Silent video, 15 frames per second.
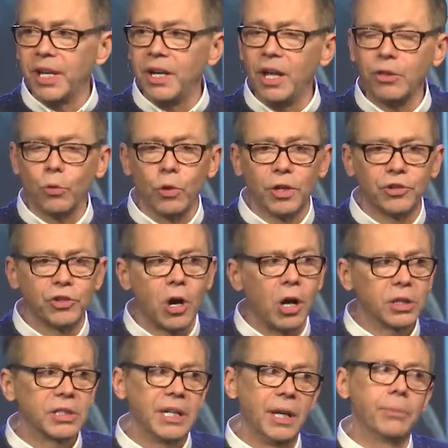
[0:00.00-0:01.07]
In other words,
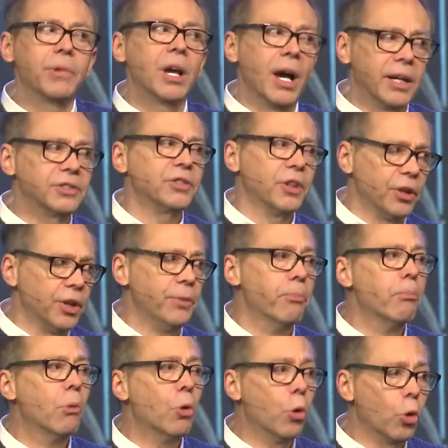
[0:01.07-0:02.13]
talk to him constantly,
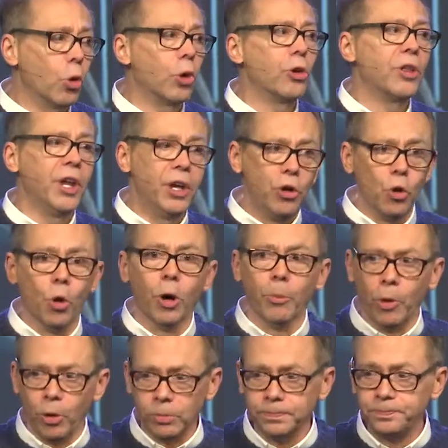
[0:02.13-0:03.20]
more than
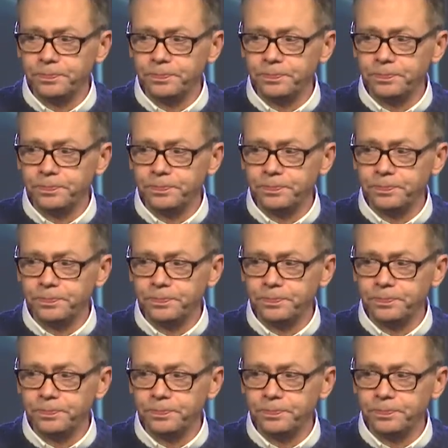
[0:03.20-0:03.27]
normal.